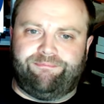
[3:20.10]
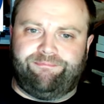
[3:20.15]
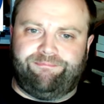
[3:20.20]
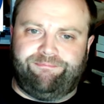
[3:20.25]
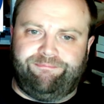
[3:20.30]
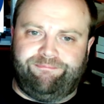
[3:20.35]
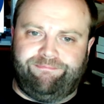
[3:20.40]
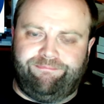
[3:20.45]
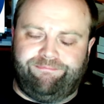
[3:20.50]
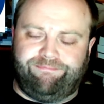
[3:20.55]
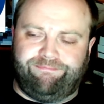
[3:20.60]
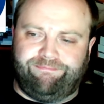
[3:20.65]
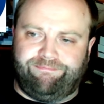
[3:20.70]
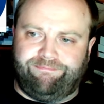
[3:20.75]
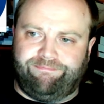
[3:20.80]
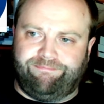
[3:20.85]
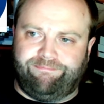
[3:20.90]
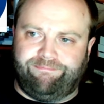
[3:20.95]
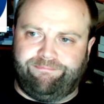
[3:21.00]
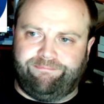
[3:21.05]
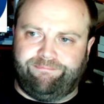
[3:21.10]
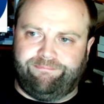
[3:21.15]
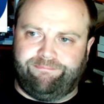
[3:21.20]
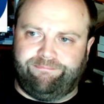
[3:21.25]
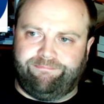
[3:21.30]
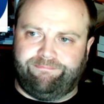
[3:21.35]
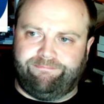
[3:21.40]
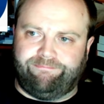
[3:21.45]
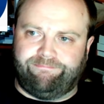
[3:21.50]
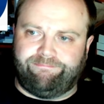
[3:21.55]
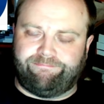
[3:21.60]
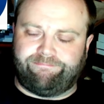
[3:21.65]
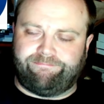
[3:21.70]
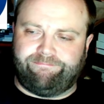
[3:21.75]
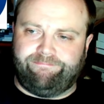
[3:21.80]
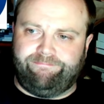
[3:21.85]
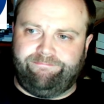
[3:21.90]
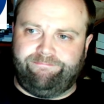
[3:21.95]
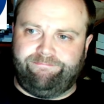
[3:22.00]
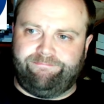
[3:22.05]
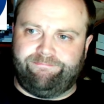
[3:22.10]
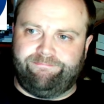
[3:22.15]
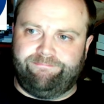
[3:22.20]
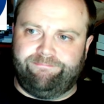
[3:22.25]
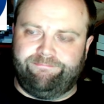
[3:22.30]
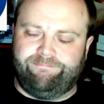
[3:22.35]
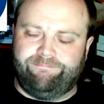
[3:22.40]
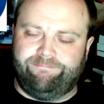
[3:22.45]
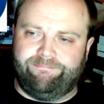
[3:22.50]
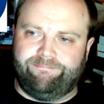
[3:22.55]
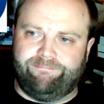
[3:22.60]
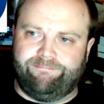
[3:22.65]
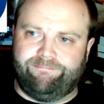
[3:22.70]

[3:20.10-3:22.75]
(no one is talking)